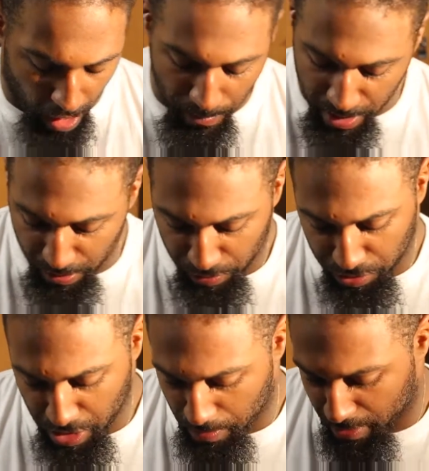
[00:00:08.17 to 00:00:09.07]
When
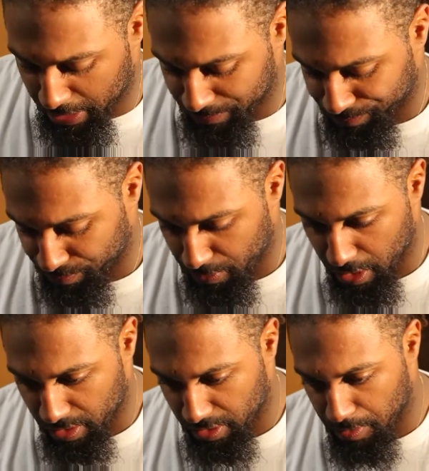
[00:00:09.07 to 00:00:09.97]
you talk about
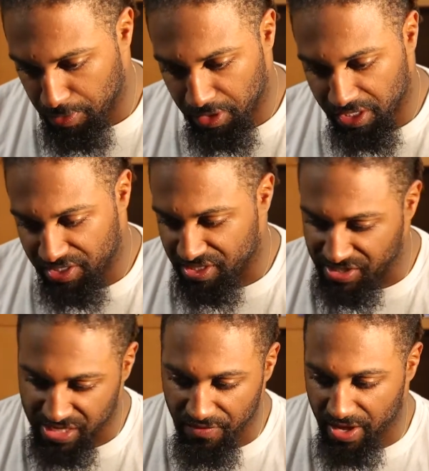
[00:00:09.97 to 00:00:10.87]
the ability to
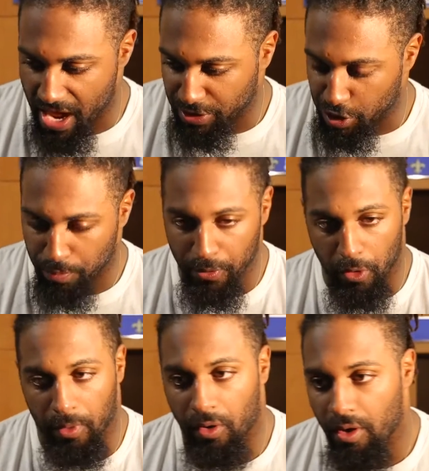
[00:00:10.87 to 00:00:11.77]
send seven guys to a
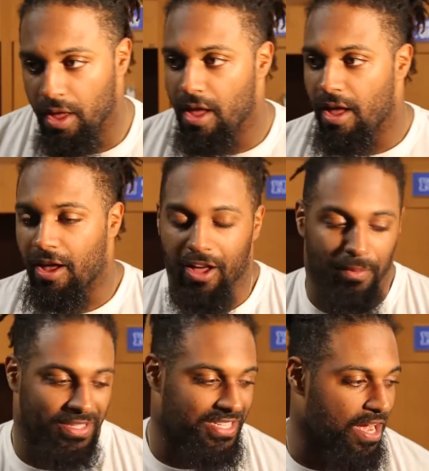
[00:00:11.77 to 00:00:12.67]
Pro Bowl,
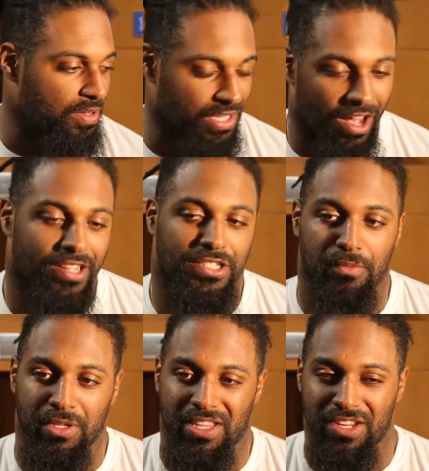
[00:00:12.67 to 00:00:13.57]
it sounds
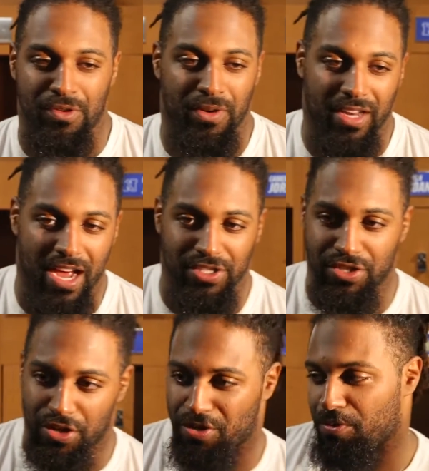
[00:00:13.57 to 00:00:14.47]
awesome, but then you realize,
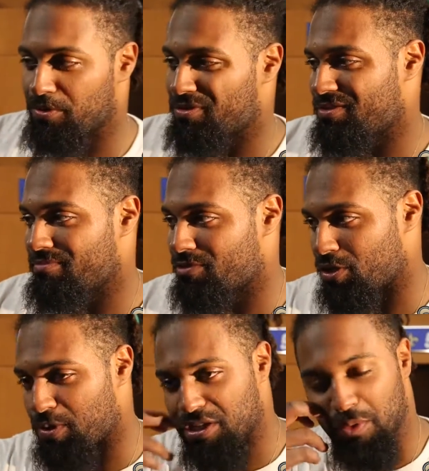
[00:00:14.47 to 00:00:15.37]
you know, you were
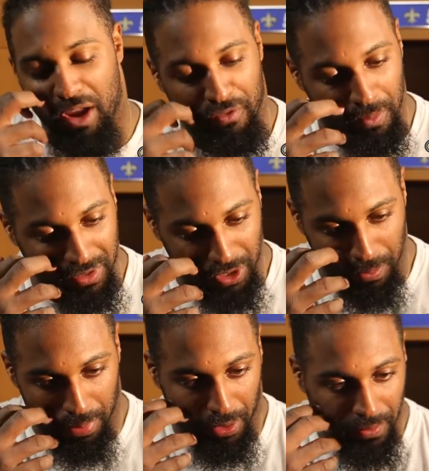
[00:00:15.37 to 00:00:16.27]
2 weeks away from a
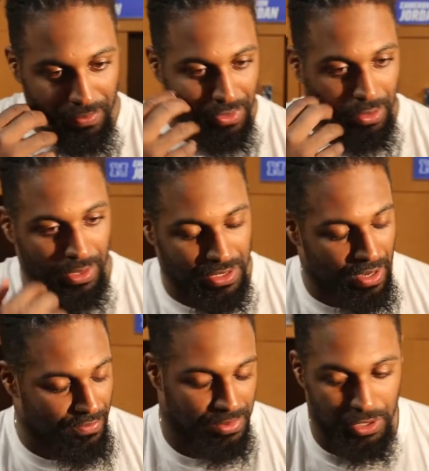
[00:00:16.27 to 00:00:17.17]
Super Bowl, 3 weeks
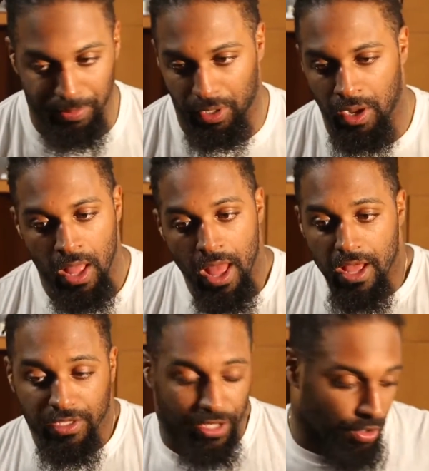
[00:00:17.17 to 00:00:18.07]
away from a Super Bowl.
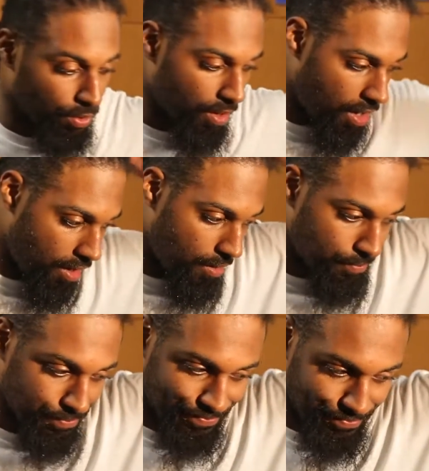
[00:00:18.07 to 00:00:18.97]

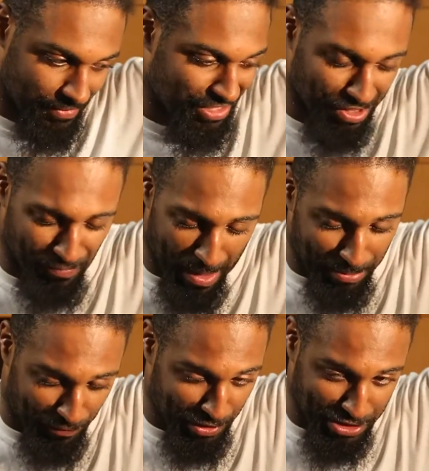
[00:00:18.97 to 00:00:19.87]
So it took
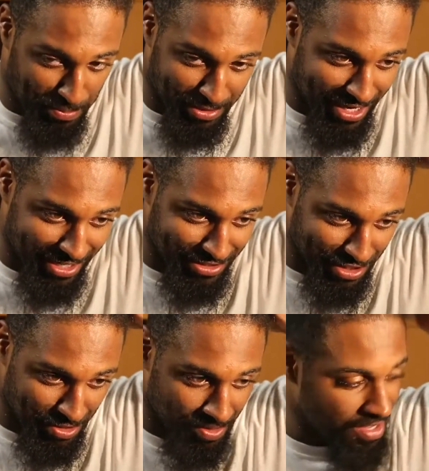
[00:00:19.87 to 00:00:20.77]
probably the first couple of days,
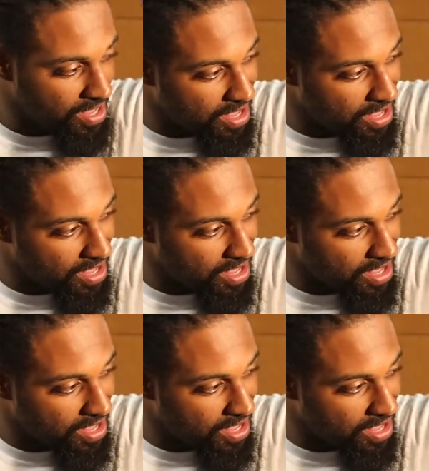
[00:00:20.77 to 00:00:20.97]
you know,